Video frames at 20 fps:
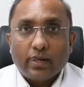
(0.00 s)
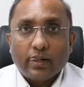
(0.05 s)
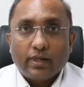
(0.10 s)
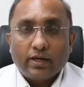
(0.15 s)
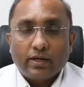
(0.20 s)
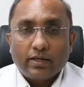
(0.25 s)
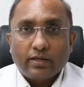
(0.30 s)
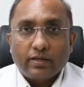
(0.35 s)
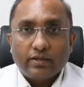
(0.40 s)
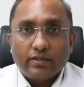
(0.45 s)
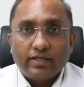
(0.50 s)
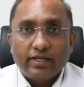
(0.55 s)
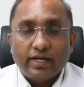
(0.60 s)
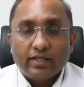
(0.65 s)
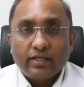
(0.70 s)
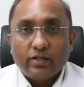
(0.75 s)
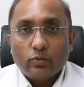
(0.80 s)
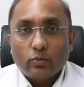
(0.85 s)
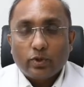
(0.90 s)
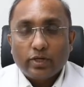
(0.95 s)
The
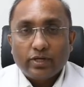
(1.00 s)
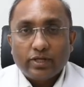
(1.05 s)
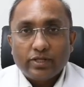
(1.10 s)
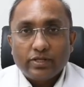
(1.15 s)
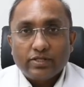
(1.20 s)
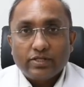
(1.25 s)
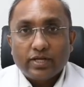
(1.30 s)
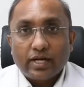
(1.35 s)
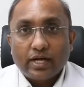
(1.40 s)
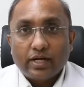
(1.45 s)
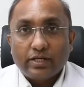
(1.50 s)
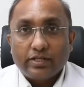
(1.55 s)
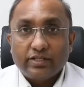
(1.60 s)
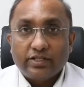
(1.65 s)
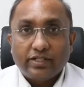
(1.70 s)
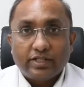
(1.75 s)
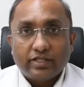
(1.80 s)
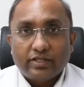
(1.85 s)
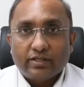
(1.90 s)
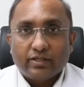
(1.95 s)
other one is
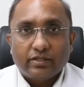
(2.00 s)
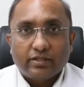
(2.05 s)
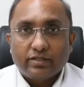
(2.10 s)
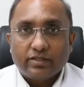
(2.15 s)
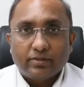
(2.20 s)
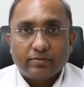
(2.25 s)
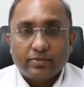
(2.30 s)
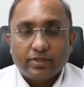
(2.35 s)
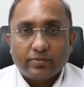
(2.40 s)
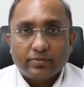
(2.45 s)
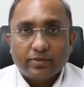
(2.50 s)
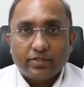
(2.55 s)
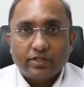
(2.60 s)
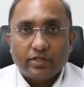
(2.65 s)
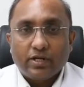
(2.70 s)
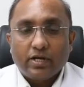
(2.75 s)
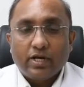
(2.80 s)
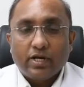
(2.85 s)
allergic symptoms.